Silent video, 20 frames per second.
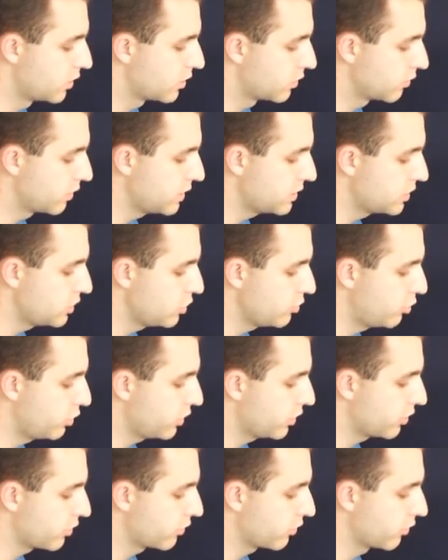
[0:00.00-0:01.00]
The reason you
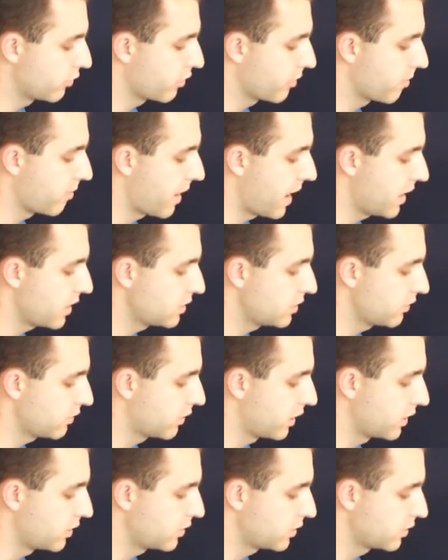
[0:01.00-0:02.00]
put it through from back to
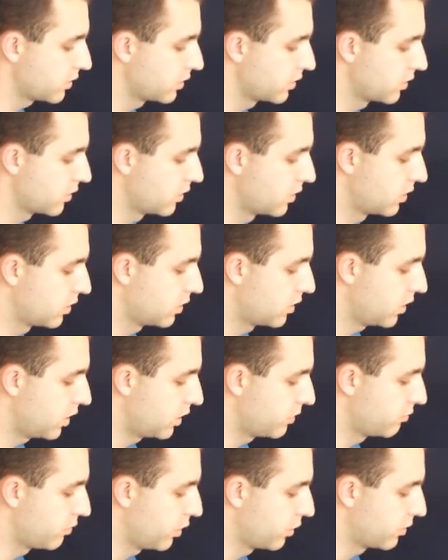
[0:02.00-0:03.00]
front
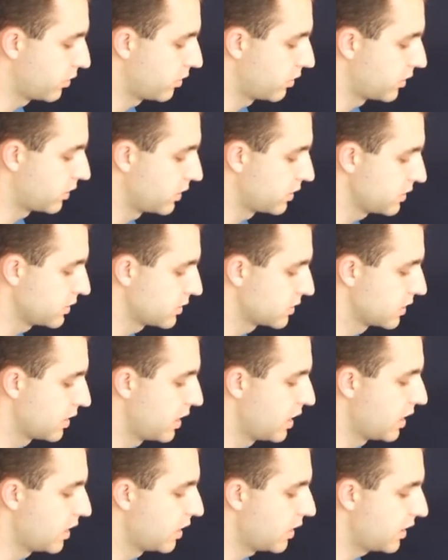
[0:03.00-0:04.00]
on both of these
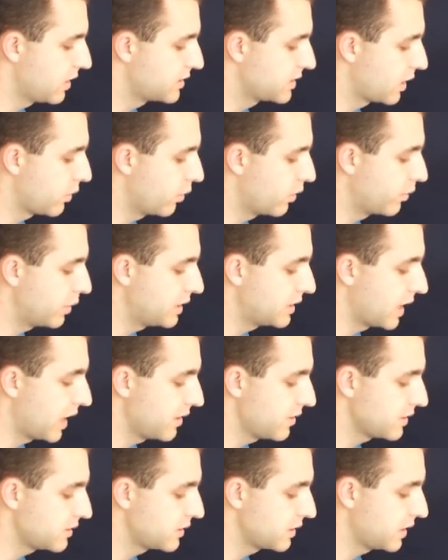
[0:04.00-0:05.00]
is that when we
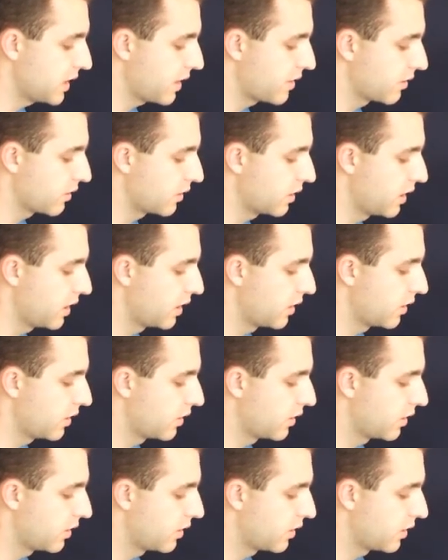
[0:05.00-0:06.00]
tie this together,
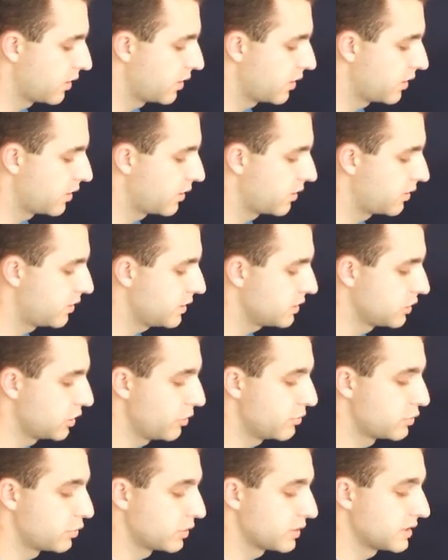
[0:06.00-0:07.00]
these
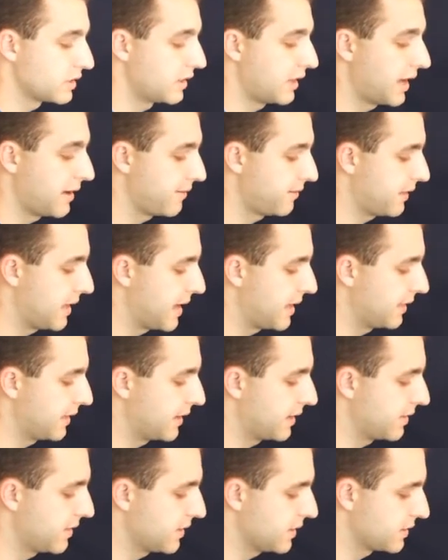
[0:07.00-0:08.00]
lobes will lie flat
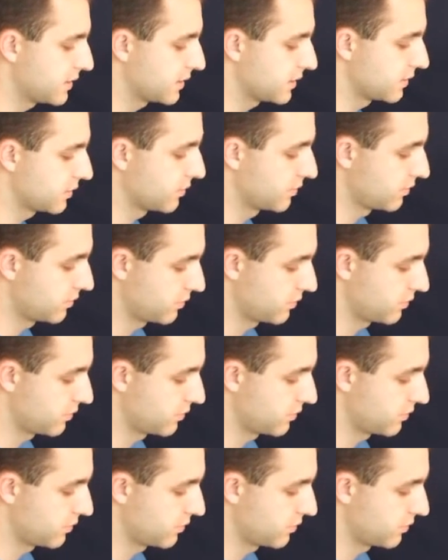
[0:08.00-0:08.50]
like this.